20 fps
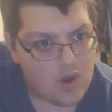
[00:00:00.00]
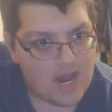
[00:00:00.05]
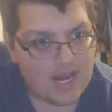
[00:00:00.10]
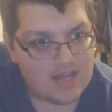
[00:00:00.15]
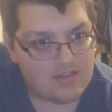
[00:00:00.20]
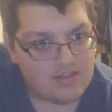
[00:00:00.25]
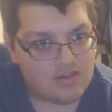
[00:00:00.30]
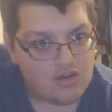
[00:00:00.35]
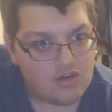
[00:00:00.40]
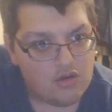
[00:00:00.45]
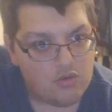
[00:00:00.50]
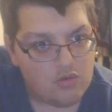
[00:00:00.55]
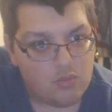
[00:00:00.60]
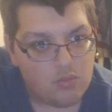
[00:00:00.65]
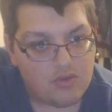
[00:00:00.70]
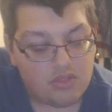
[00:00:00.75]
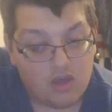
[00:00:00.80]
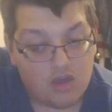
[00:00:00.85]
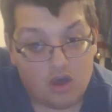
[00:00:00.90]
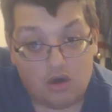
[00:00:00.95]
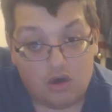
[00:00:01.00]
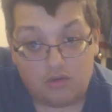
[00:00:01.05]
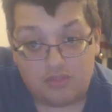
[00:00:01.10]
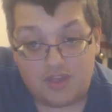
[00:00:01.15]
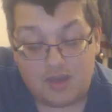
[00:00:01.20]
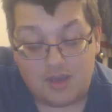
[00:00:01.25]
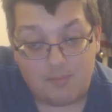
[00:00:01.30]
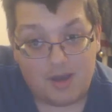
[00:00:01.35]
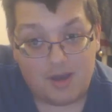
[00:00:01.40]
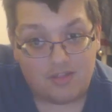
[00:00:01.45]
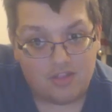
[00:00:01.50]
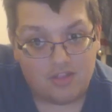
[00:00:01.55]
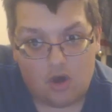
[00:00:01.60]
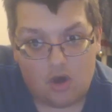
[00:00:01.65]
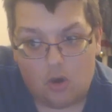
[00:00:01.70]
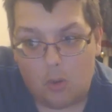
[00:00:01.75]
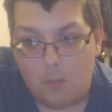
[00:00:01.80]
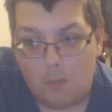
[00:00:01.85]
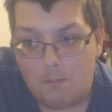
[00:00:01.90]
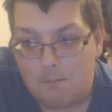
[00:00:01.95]
really do with the whole thing about the
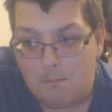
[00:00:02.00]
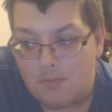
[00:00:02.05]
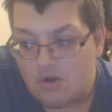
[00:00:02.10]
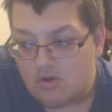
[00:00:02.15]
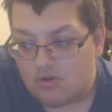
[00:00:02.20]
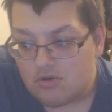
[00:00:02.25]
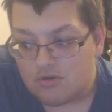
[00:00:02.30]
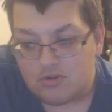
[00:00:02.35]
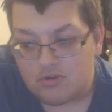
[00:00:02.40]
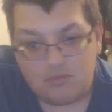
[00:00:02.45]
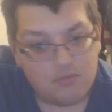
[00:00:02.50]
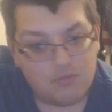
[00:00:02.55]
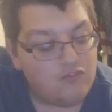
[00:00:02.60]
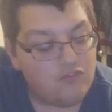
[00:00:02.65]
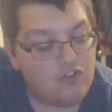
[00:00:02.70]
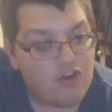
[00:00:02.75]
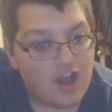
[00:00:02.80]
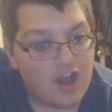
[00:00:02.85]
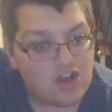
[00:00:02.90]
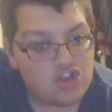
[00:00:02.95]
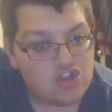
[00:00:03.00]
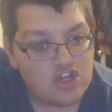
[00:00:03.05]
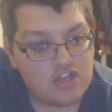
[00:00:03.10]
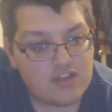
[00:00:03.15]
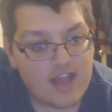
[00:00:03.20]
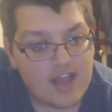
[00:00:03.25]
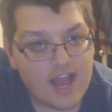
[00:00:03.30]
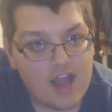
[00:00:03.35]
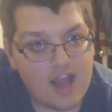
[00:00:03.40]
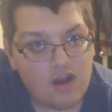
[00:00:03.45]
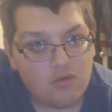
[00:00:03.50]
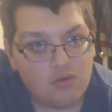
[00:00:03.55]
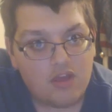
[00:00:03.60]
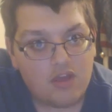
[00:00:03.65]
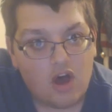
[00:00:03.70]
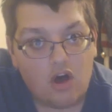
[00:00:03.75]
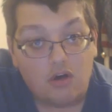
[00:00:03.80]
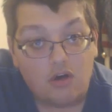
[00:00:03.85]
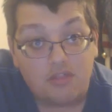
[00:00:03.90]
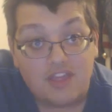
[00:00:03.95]
whole moon crashing
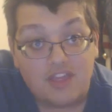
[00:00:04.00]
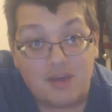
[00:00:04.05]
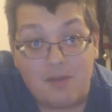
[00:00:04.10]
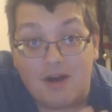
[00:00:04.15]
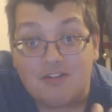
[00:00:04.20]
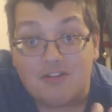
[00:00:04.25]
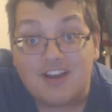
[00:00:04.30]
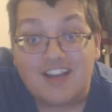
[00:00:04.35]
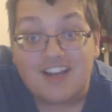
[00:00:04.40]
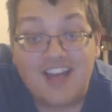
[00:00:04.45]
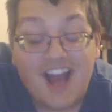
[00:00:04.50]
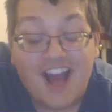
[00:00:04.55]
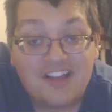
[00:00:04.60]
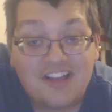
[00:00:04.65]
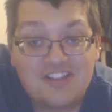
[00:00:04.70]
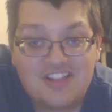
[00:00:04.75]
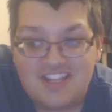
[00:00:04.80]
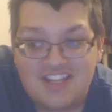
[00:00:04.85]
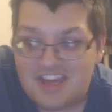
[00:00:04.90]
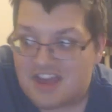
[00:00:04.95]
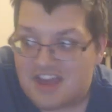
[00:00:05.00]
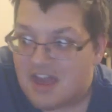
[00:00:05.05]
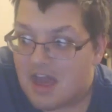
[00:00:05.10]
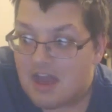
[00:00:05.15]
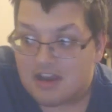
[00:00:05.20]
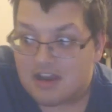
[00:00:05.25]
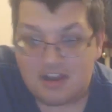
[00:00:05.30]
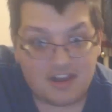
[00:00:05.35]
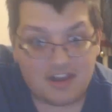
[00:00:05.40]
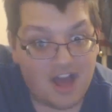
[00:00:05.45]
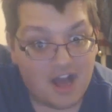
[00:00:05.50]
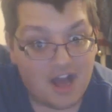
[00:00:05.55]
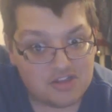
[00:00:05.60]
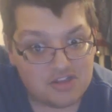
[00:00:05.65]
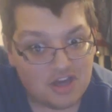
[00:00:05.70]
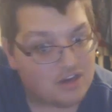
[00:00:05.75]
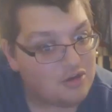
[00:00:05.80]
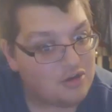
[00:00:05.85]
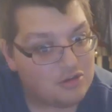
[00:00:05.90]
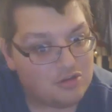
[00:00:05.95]
down, the whole thing about Kakashi, I've
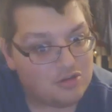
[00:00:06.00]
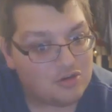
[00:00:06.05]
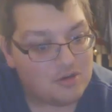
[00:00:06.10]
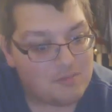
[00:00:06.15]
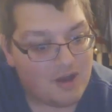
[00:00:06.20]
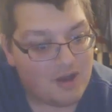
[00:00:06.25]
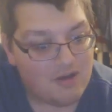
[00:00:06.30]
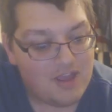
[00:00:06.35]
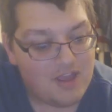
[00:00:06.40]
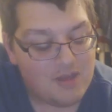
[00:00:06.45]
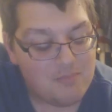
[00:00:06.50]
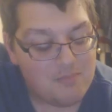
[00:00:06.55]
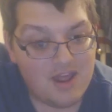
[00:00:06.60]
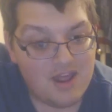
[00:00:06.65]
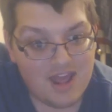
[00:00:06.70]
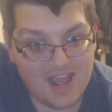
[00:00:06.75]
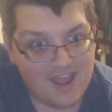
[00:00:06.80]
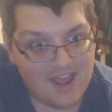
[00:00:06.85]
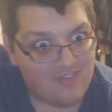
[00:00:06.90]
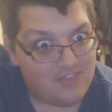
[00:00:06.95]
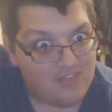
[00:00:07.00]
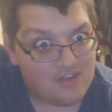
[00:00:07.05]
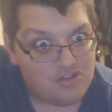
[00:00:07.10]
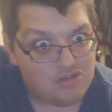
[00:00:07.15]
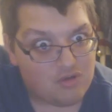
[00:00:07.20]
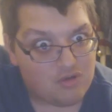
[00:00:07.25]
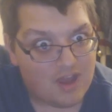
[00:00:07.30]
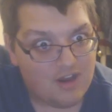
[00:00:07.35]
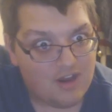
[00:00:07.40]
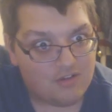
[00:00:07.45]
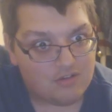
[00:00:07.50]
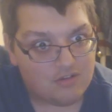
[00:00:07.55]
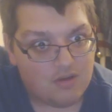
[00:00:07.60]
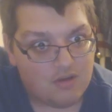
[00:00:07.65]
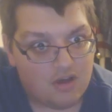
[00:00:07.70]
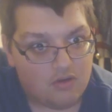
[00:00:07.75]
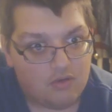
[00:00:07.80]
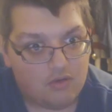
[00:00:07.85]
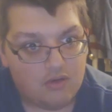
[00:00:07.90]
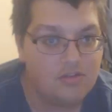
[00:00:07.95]
got to talk about him in this trailer
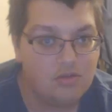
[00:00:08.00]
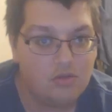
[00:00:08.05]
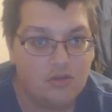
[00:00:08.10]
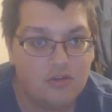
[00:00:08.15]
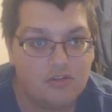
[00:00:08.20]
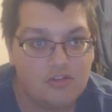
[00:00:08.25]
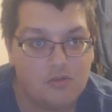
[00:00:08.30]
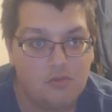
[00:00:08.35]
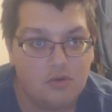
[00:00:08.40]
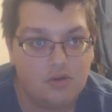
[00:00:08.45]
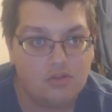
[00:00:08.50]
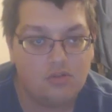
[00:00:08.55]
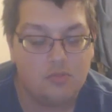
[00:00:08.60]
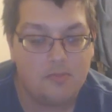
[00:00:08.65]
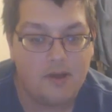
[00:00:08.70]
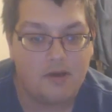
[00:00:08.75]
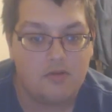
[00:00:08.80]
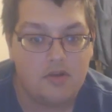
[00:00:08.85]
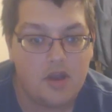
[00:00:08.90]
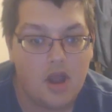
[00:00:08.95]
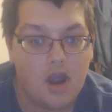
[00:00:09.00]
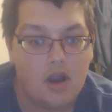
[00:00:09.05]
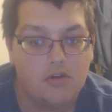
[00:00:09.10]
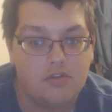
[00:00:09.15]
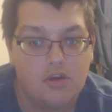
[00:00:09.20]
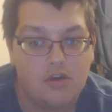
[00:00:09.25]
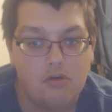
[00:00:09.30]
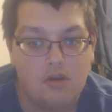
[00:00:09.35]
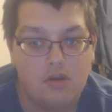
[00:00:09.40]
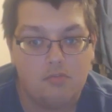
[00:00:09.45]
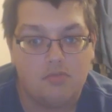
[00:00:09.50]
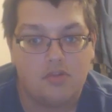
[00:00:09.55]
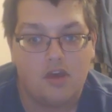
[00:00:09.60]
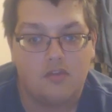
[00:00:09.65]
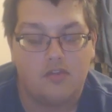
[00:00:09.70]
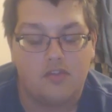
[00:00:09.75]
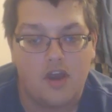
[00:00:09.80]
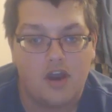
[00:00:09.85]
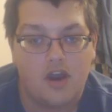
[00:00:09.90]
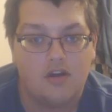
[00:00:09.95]
as well. Firstly, for us, I want to talk about Naruto
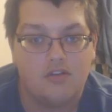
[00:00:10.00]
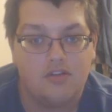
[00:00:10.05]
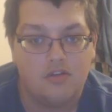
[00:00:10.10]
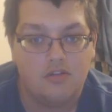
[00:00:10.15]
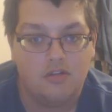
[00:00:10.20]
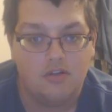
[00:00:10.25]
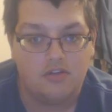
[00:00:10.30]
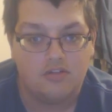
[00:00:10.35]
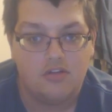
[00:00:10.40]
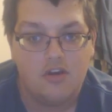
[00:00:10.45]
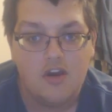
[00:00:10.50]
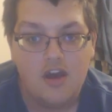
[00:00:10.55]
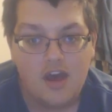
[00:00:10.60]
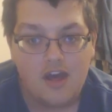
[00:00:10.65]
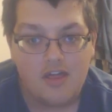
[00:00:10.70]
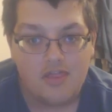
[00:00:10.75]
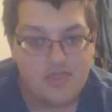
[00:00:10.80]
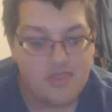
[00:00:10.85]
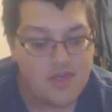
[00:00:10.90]
himself. Naruto looks